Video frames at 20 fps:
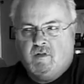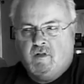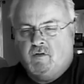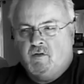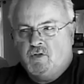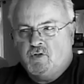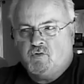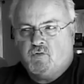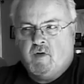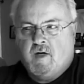
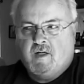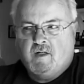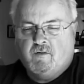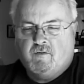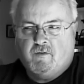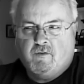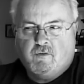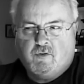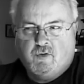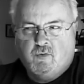they're in
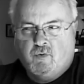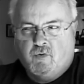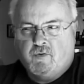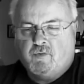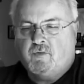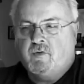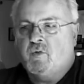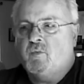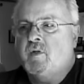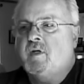training for two
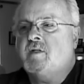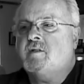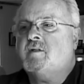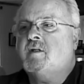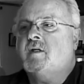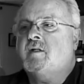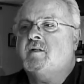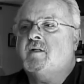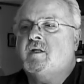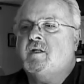or three
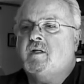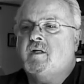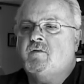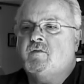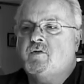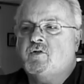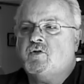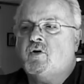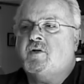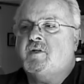weeks, they, they
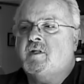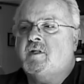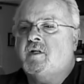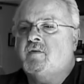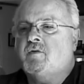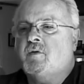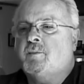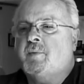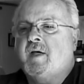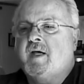give you start to
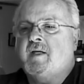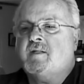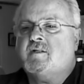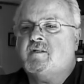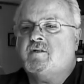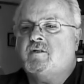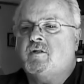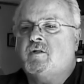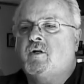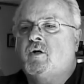give you
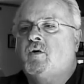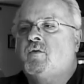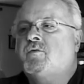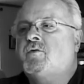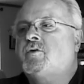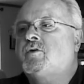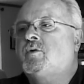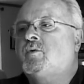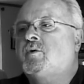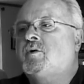passes to go
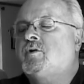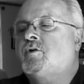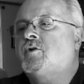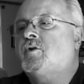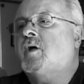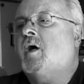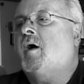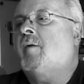if you're doing your